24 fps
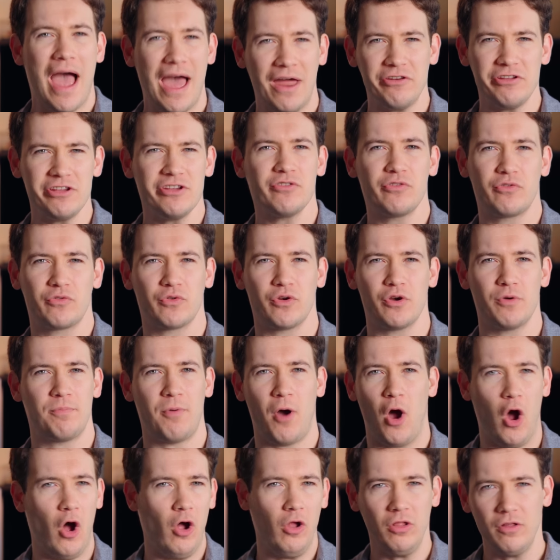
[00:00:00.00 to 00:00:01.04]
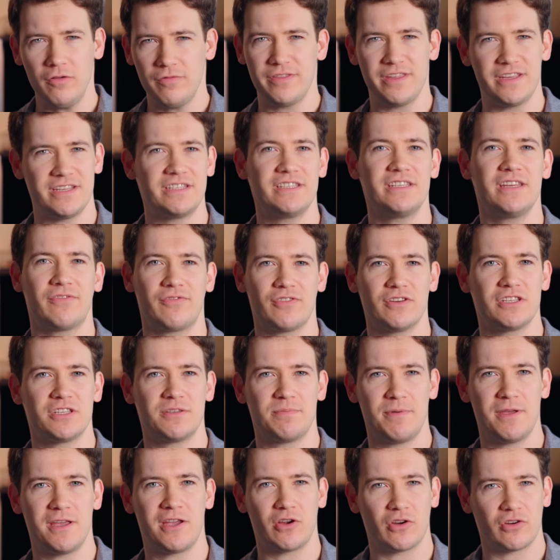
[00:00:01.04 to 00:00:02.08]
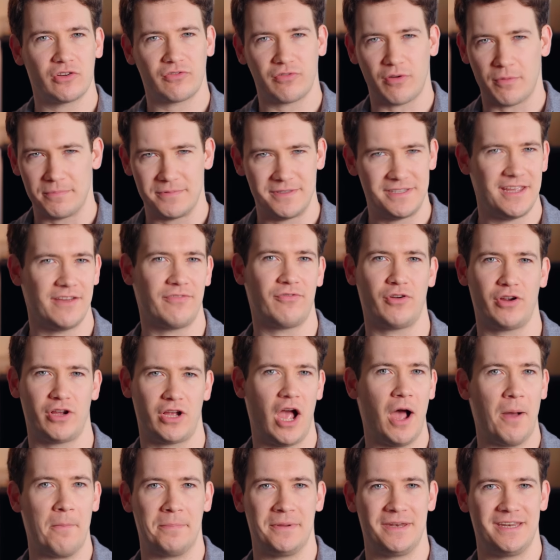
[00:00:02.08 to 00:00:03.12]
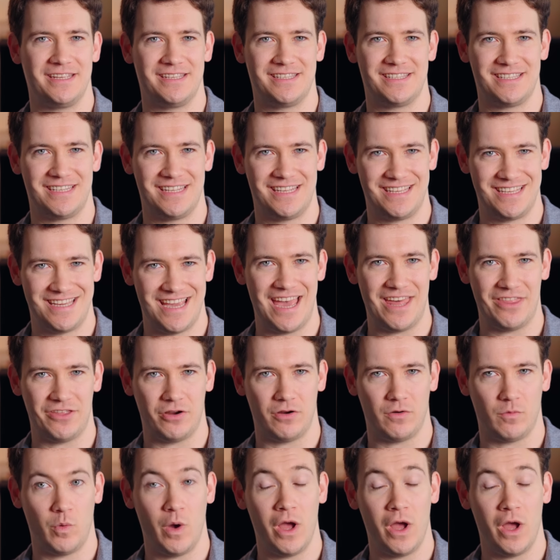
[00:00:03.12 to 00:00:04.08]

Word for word: how do you group all of these different speakers from different companies together?